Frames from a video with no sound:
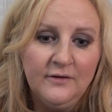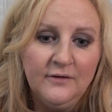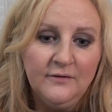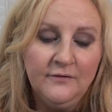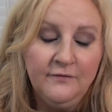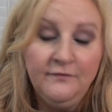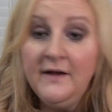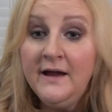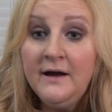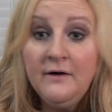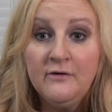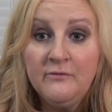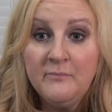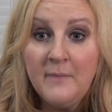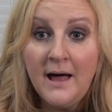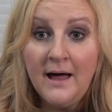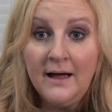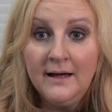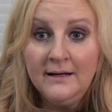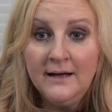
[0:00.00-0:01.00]
fear of
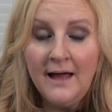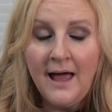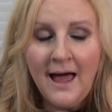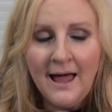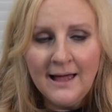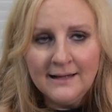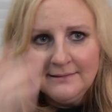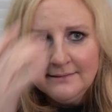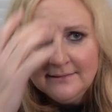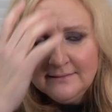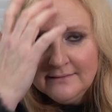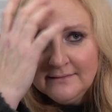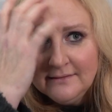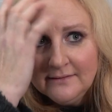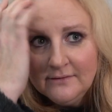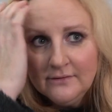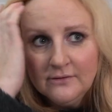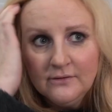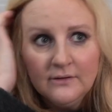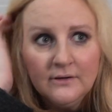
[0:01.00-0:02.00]
mine. And
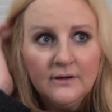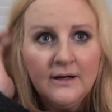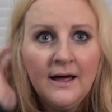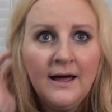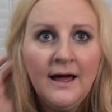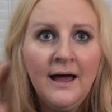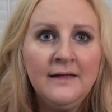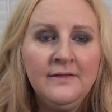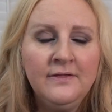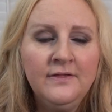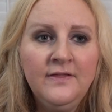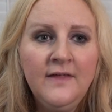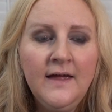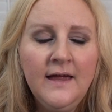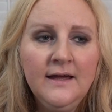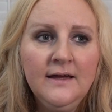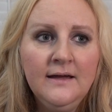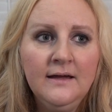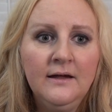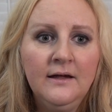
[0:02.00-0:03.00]
I
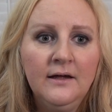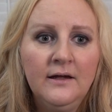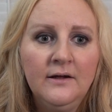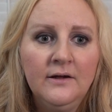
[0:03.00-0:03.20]
think